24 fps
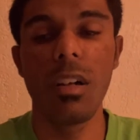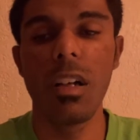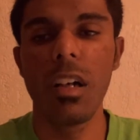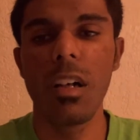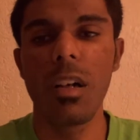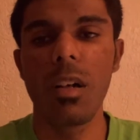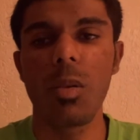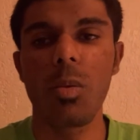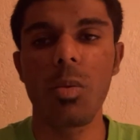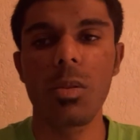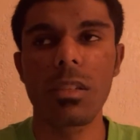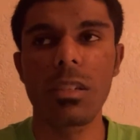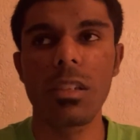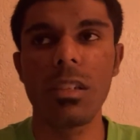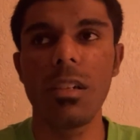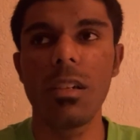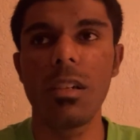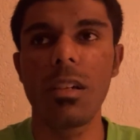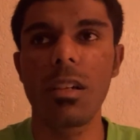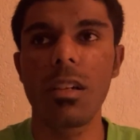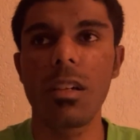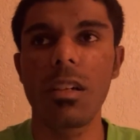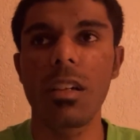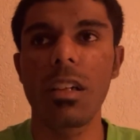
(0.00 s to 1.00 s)
with
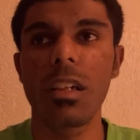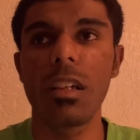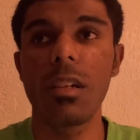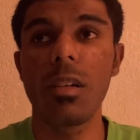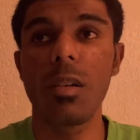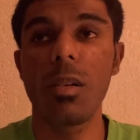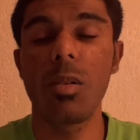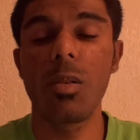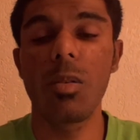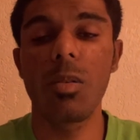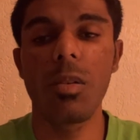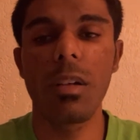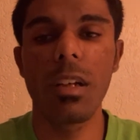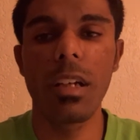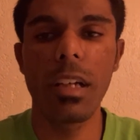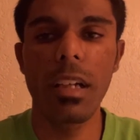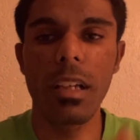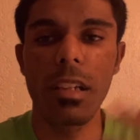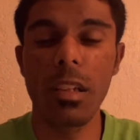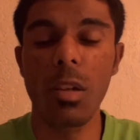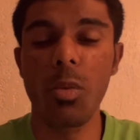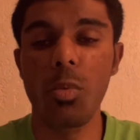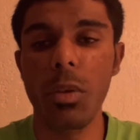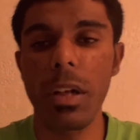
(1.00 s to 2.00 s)

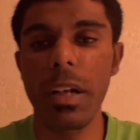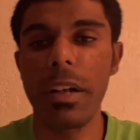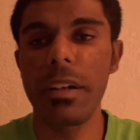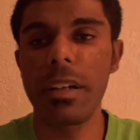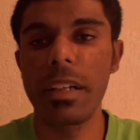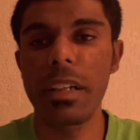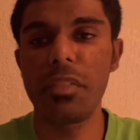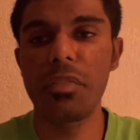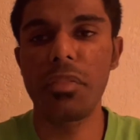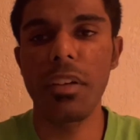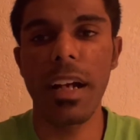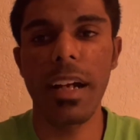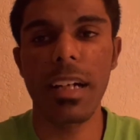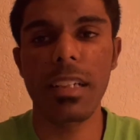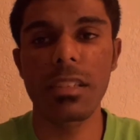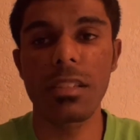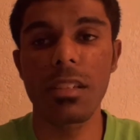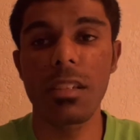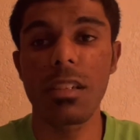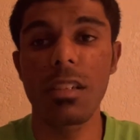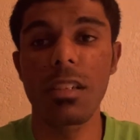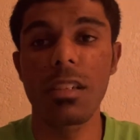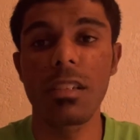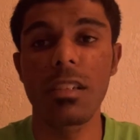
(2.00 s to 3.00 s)
the rarity
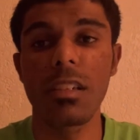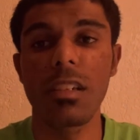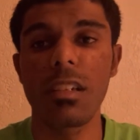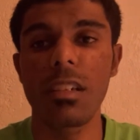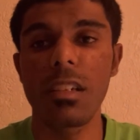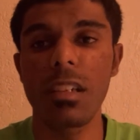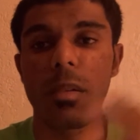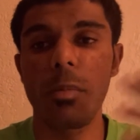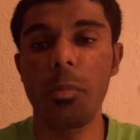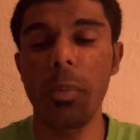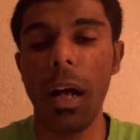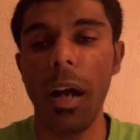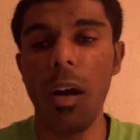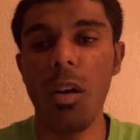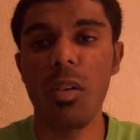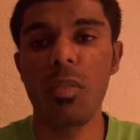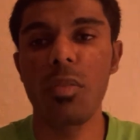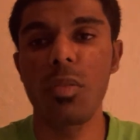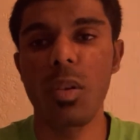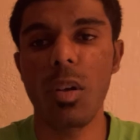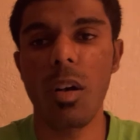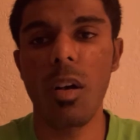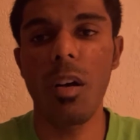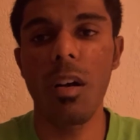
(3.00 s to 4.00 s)
factor, the
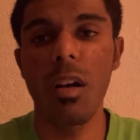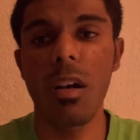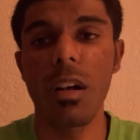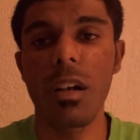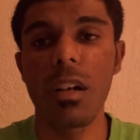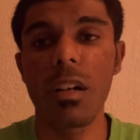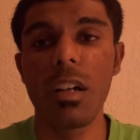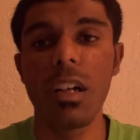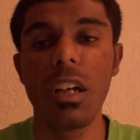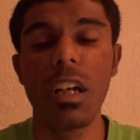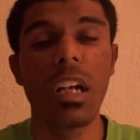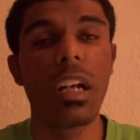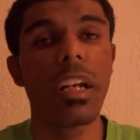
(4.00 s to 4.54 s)
powerful car.